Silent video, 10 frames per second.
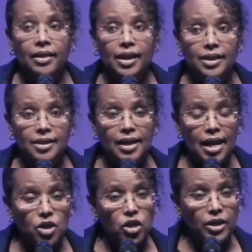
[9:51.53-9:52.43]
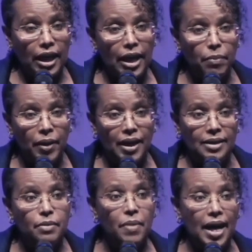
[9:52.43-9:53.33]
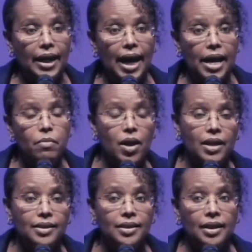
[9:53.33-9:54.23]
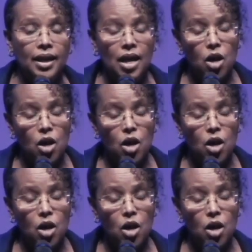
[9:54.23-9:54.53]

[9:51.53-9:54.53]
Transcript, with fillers: the international campaign to ban landmines,